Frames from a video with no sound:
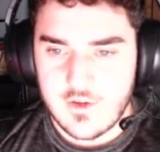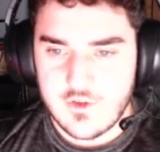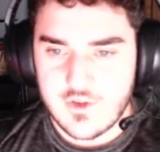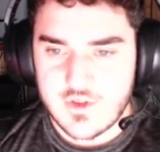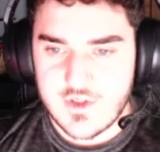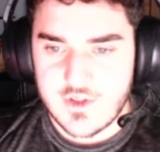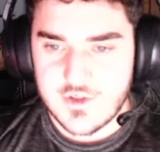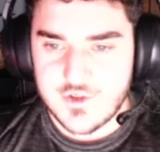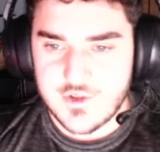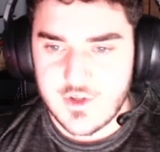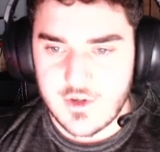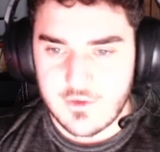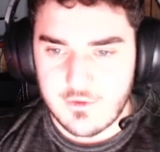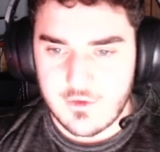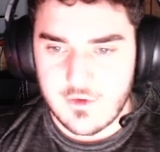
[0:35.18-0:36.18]
Just in
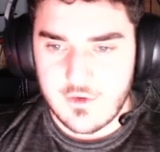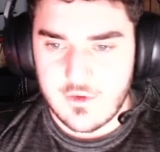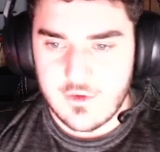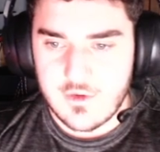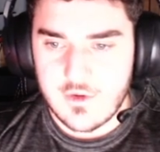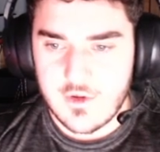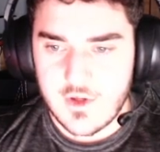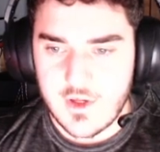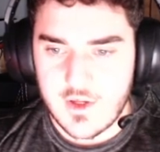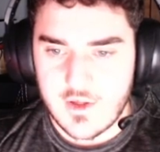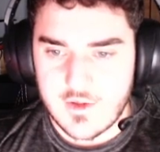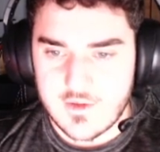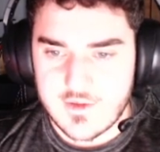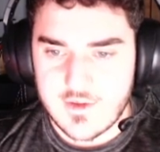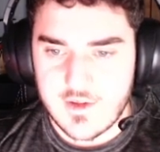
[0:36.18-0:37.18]
general,
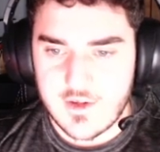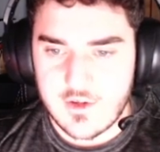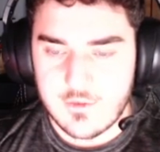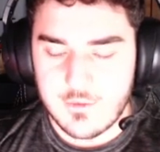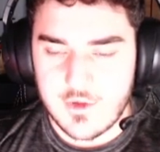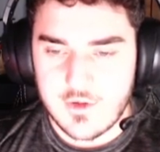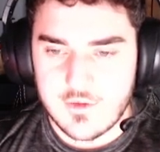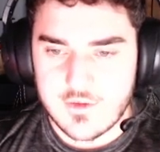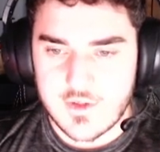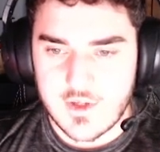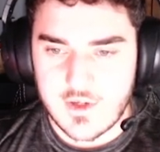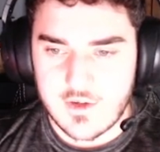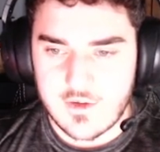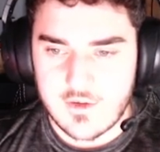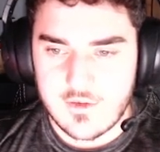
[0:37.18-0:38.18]
as they could be
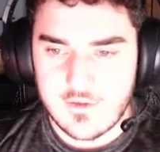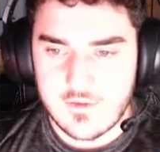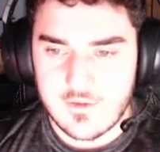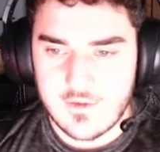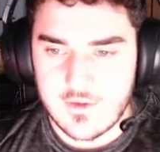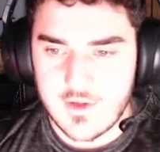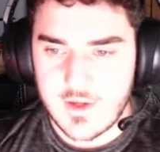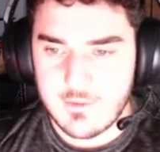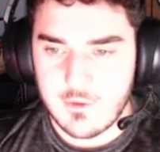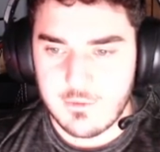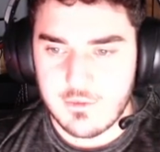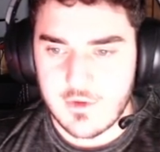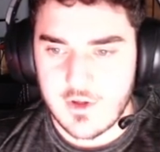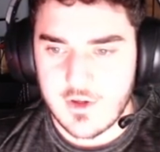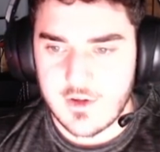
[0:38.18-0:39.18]
using label
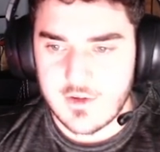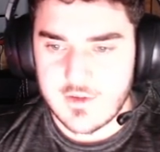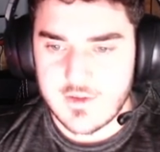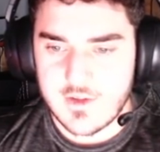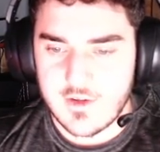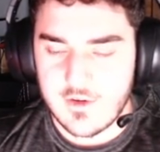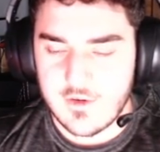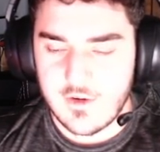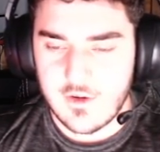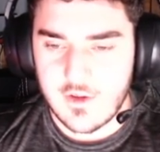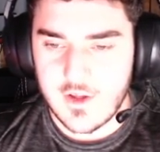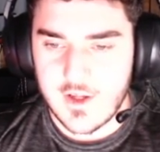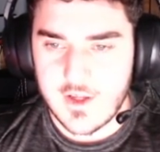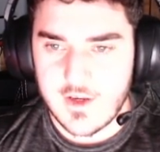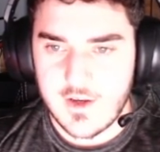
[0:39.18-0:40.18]
plugs, all
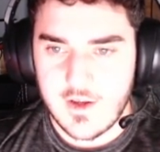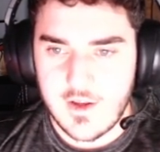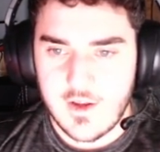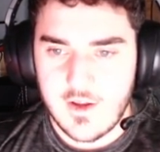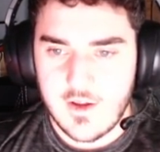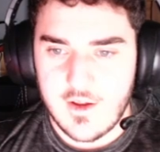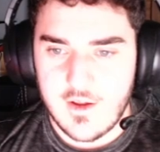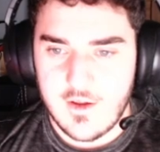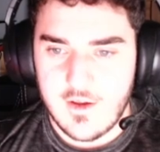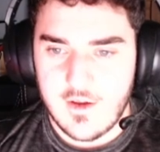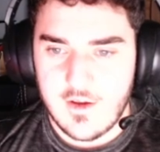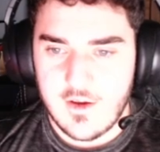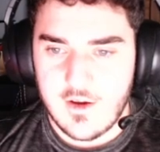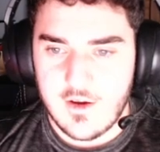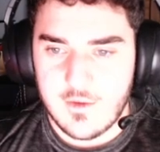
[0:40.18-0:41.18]
that,
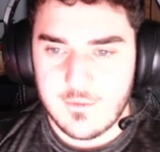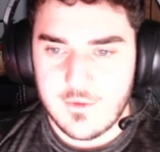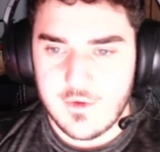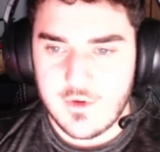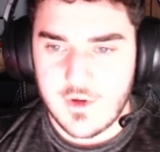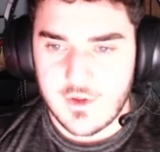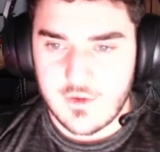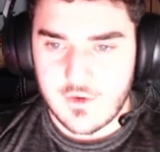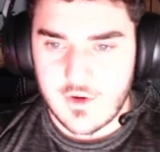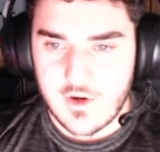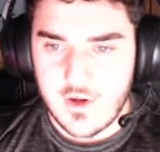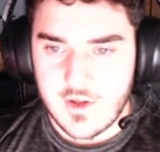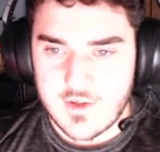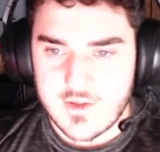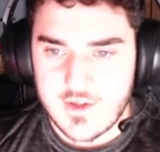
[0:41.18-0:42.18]
to cut their
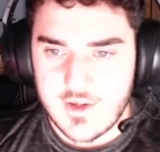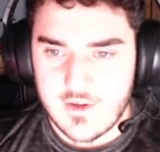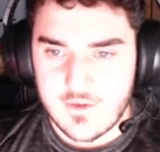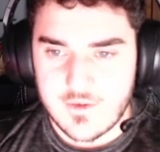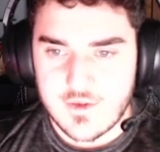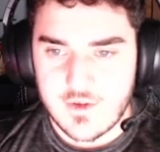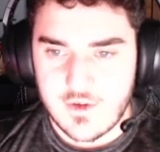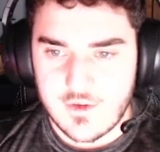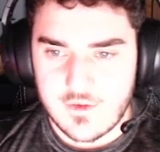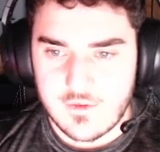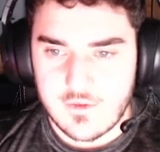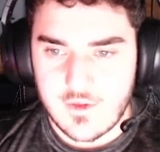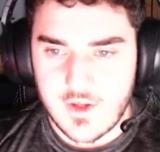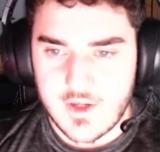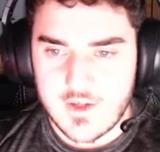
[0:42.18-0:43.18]
costs down. So
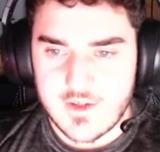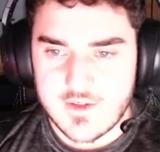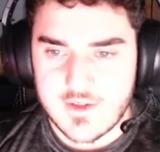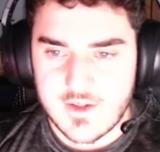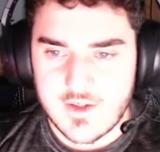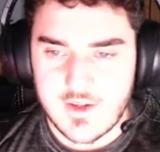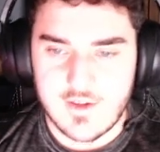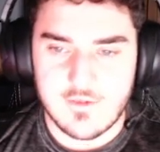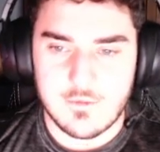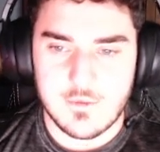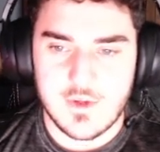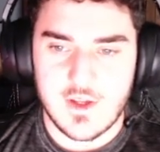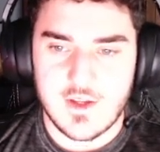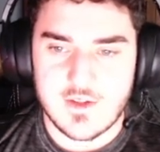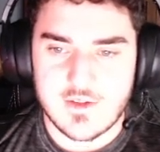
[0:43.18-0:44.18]
I like to stick to
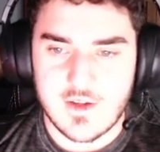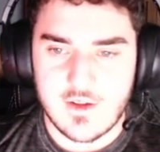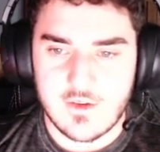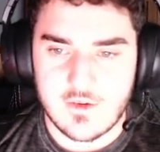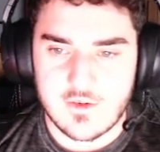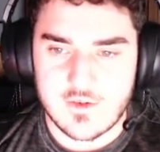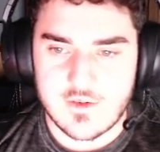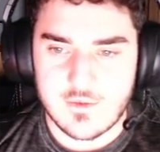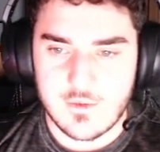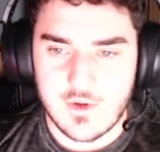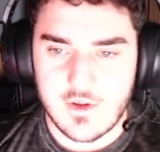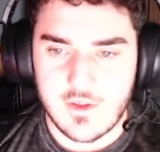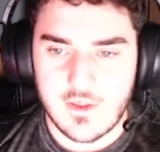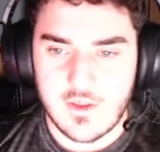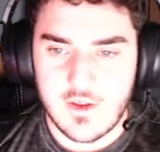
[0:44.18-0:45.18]
FBA sellers
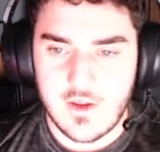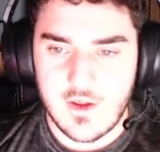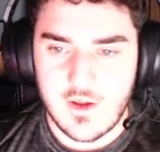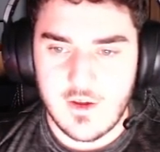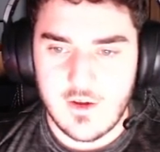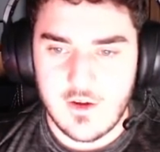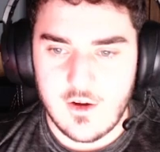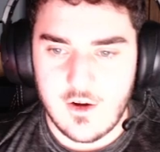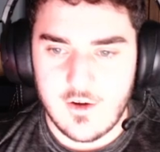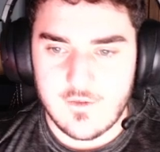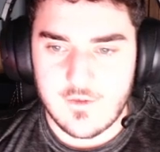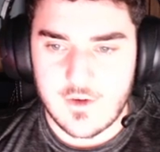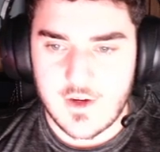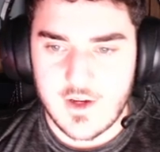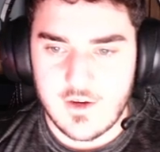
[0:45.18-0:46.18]
with
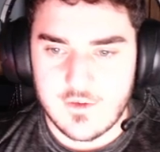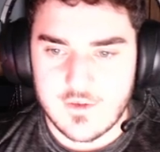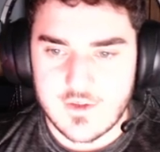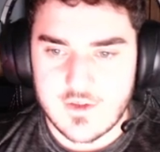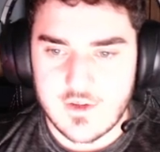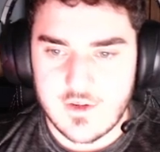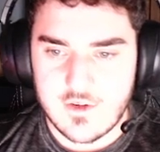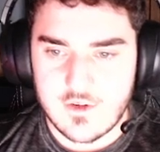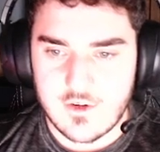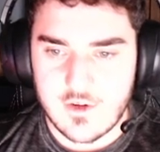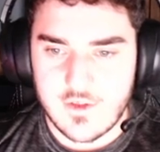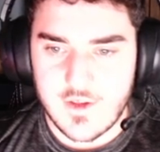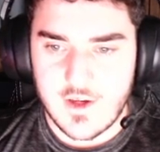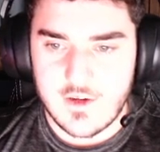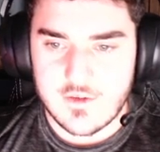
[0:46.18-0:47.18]
offer counts under
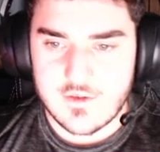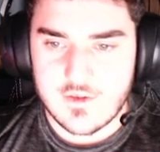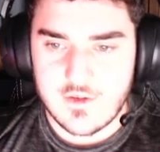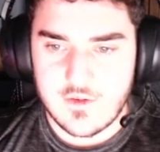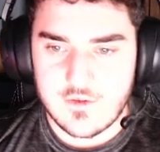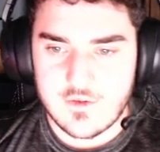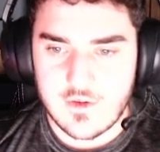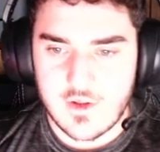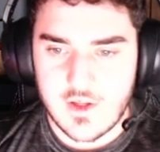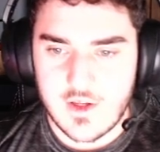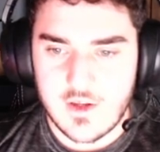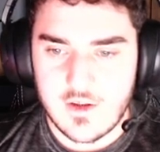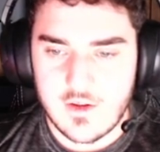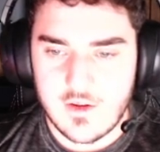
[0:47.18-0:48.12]
1,000 usually.